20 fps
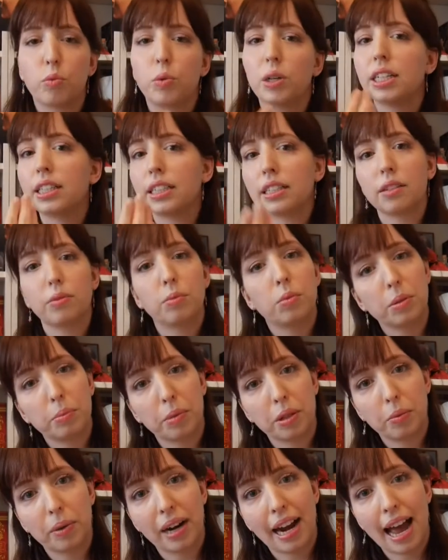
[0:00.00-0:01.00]
where the
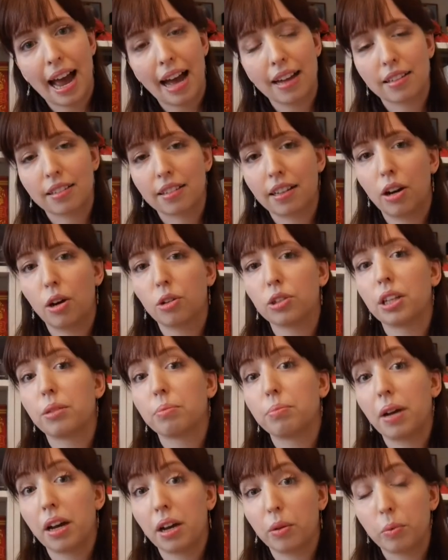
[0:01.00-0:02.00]
women were asked out
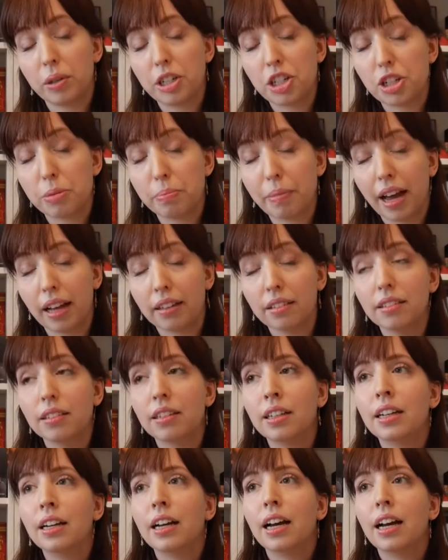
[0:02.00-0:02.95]
and by which men.